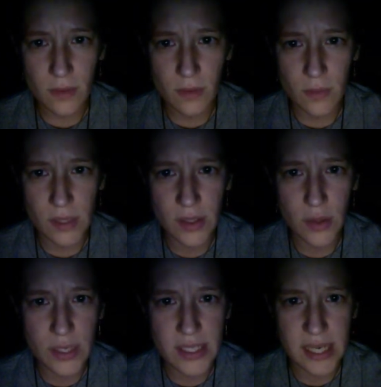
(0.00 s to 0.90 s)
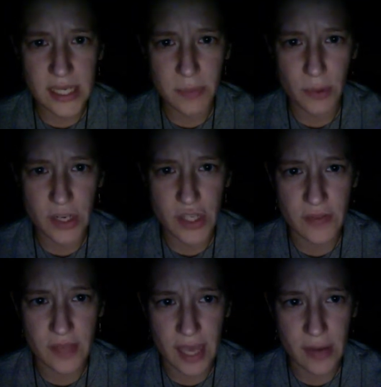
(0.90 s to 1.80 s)
With increased exploration of
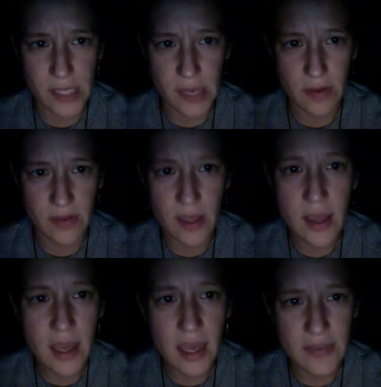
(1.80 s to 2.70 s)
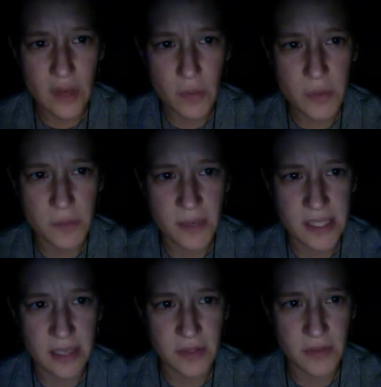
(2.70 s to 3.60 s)
the house, however, I have opened
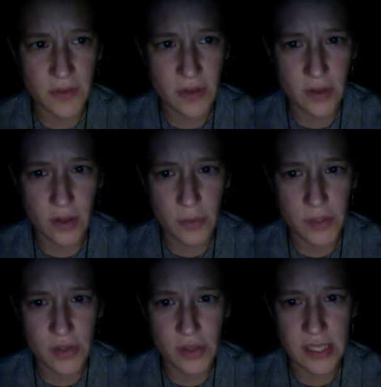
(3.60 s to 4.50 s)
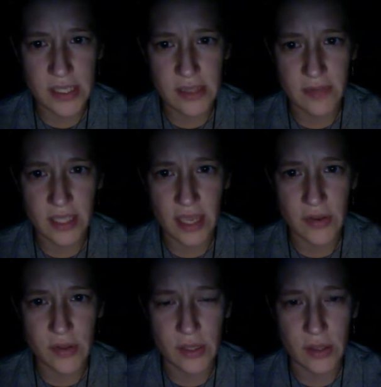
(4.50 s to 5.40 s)
myself to further opportunities of
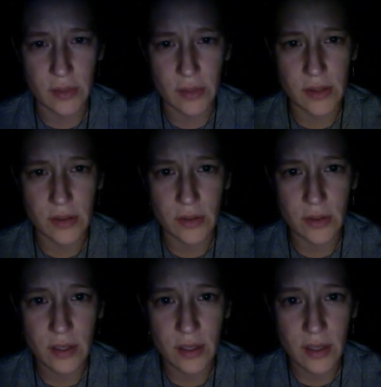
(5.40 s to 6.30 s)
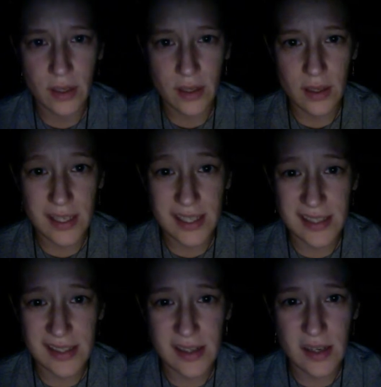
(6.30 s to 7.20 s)
encountering the red door. It
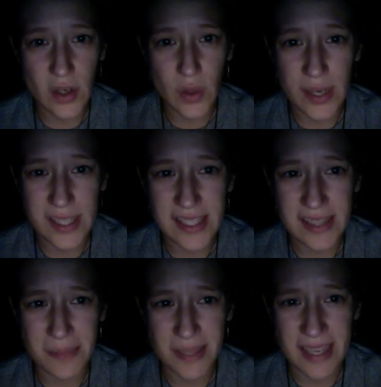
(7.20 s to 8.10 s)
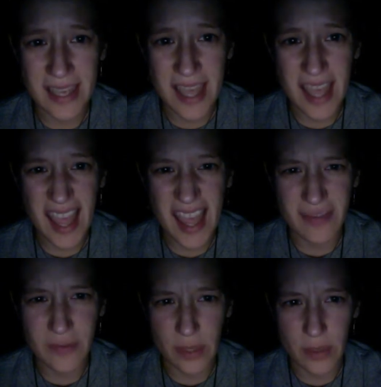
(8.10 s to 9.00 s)
is, quite simply,
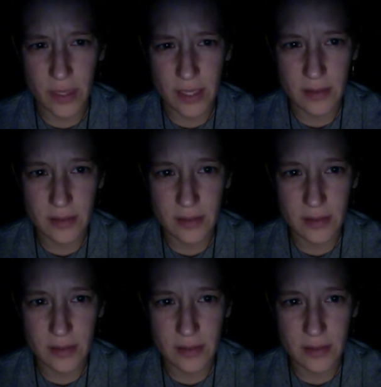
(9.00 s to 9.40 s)
everywhere.